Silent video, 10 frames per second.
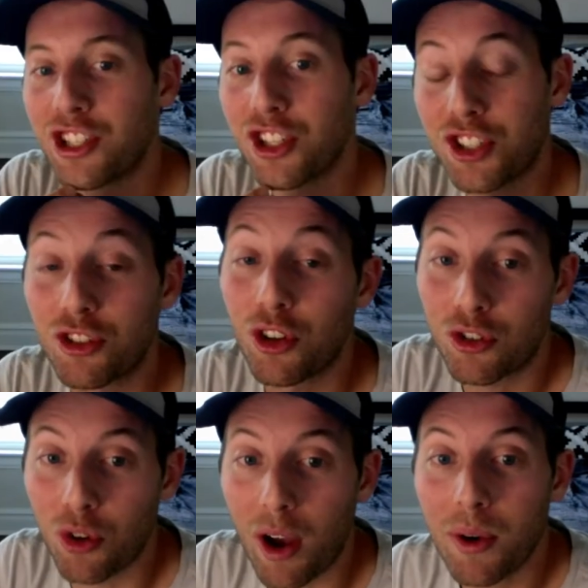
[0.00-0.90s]
Just so,
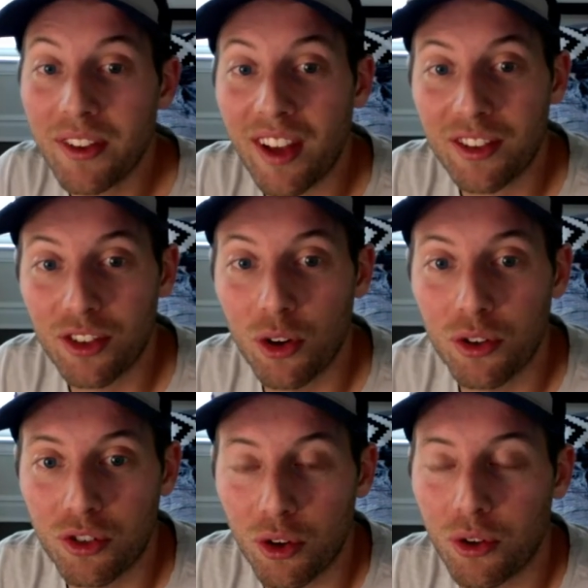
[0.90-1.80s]
so I was so so.